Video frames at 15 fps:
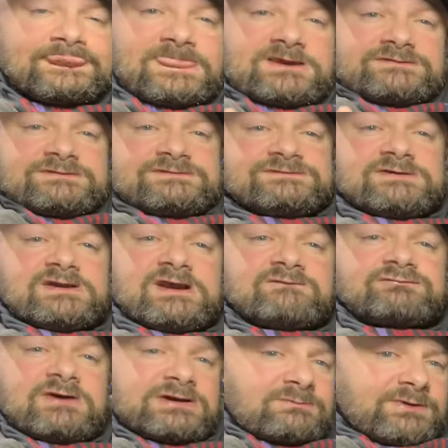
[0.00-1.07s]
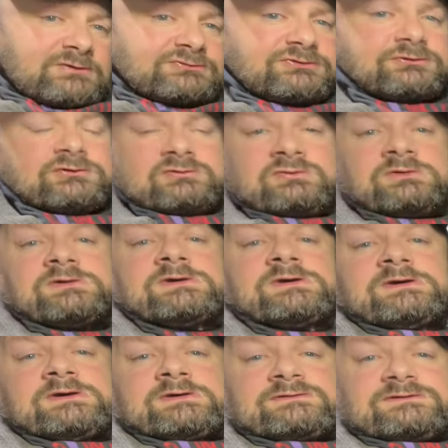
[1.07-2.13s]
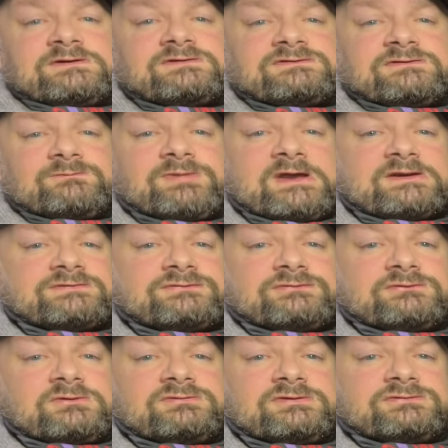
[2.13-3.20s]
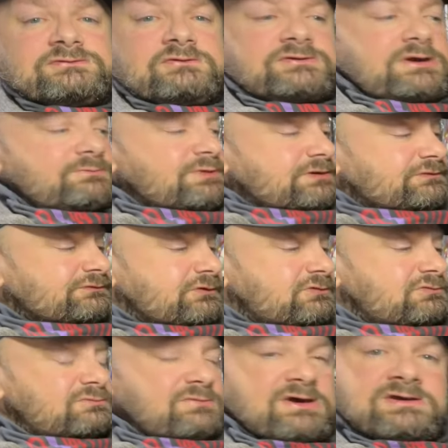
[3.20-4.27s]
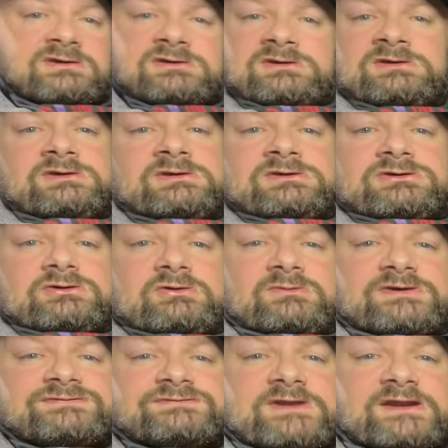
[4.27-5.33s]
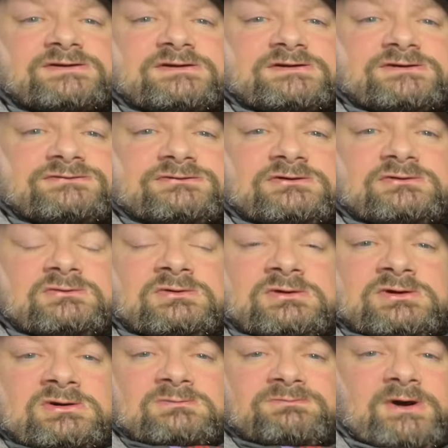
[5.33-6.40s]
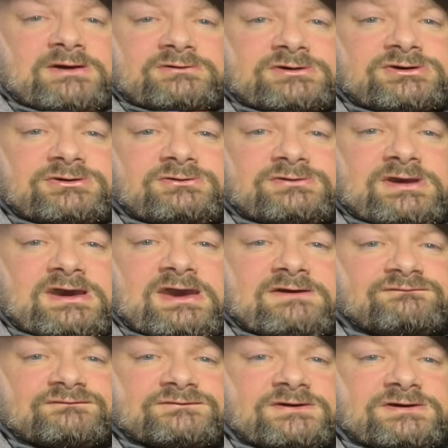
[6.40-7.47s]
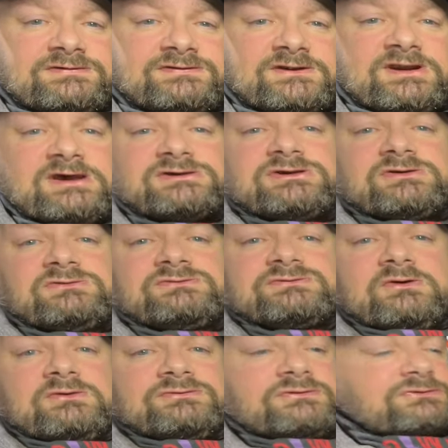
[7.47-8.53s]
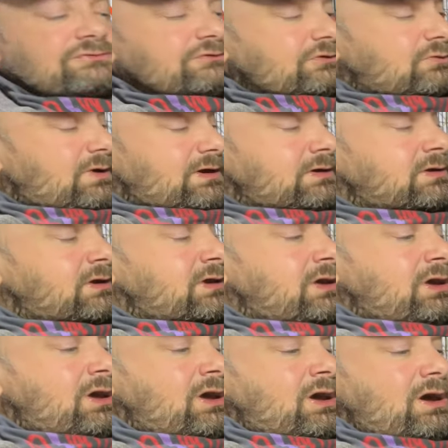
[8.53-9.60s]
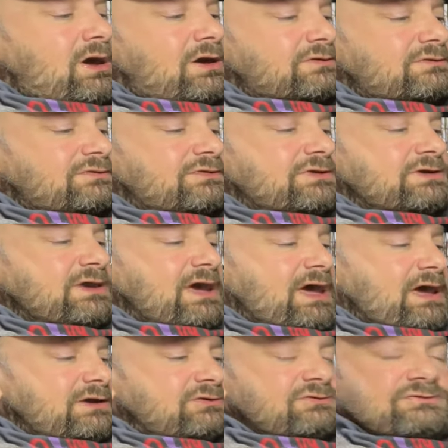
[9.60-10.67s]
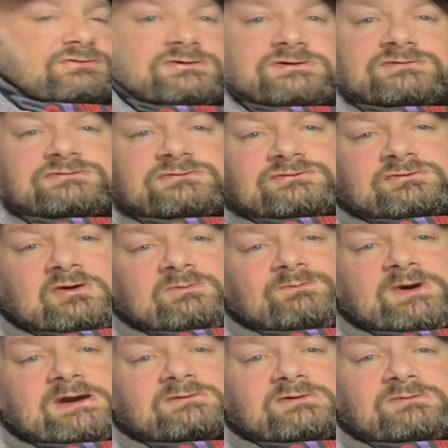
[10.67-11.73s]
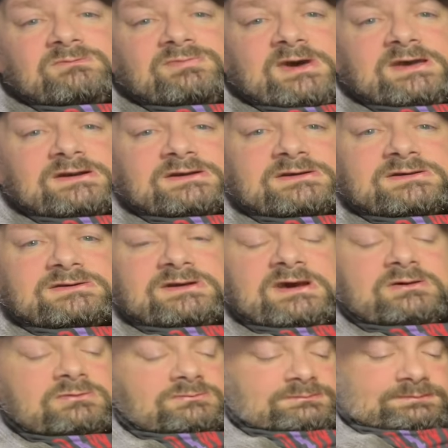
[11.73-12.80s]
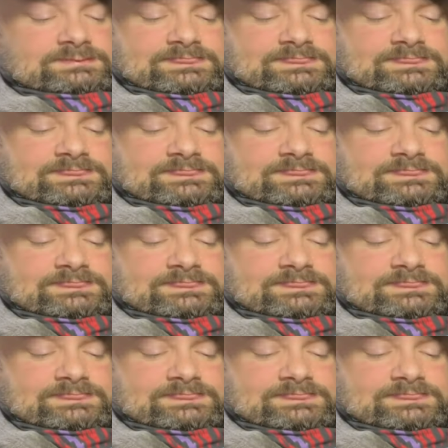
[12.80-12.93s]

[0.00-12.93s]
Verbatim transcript: as I said, I've run about two tins of pellets through this gun. I've been shooting my, you know, my standard issue Barracuda FT that I use on the tour, and the accuracy has just got better and better. Now,